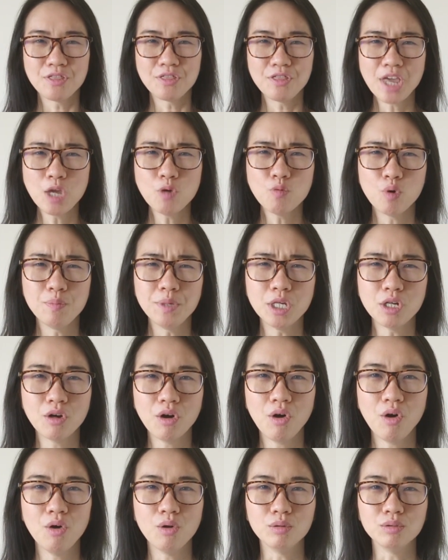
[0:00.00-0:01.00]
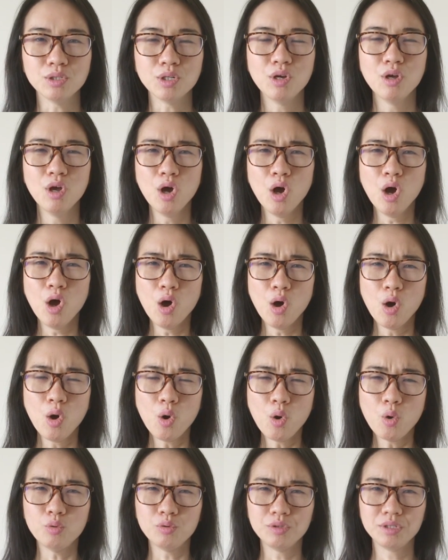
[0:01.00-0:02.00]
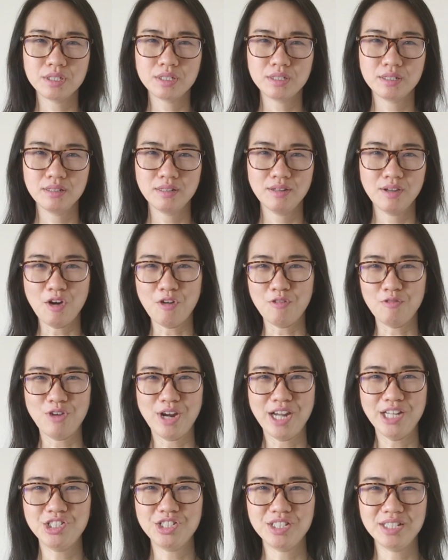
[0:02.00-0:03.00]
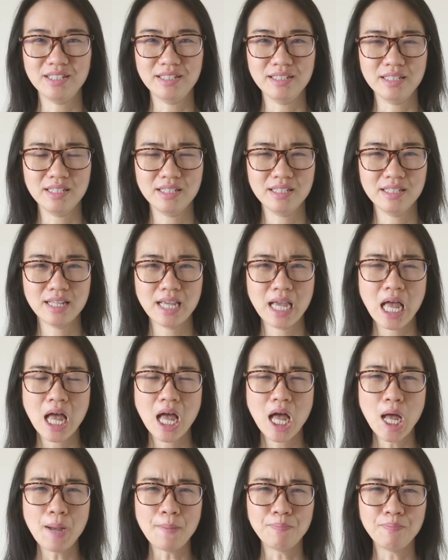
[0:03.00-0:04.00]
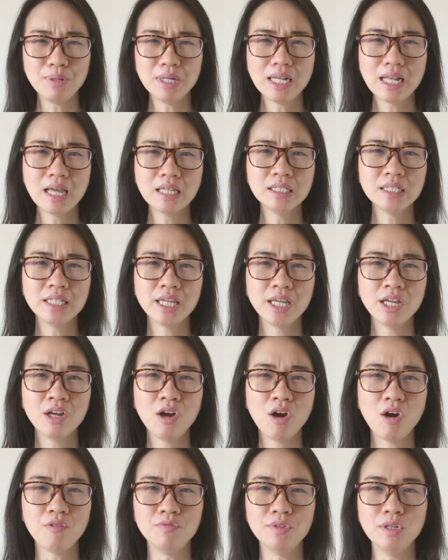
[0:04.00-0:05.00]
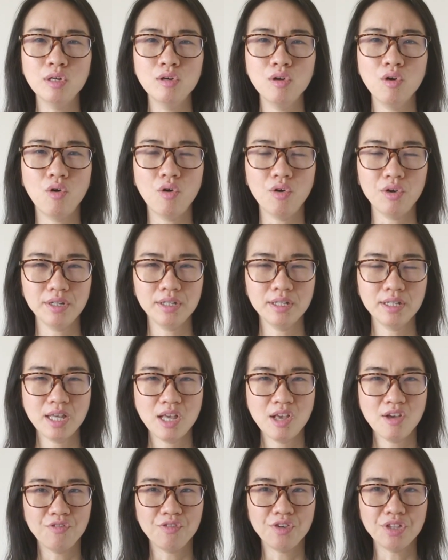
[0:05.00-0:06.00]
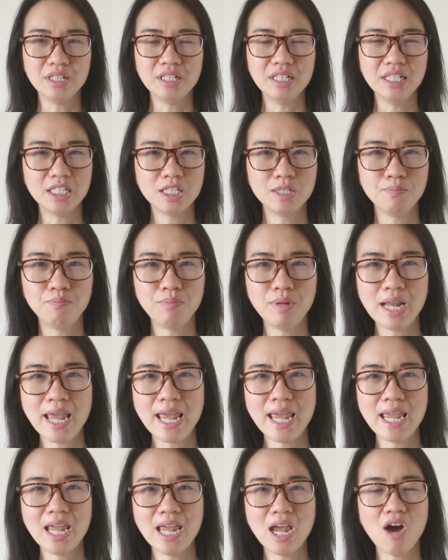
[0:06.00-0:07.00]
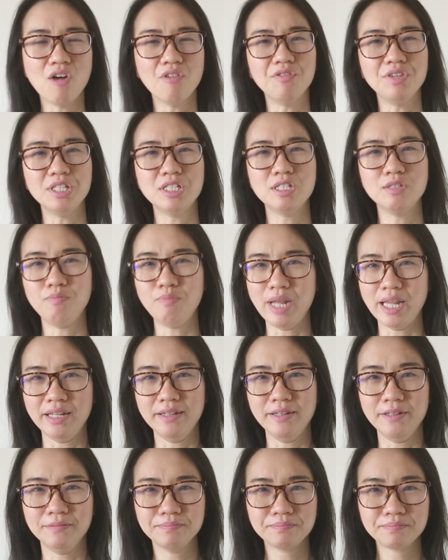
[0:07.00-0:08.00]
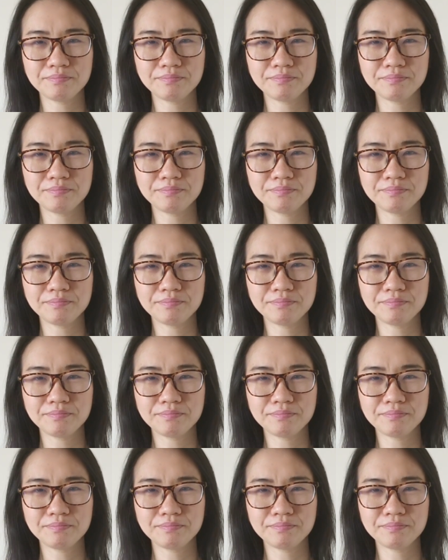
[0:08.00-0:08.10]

they will be called oaks of righteousness, a planting of the Lord for the display of His splendor.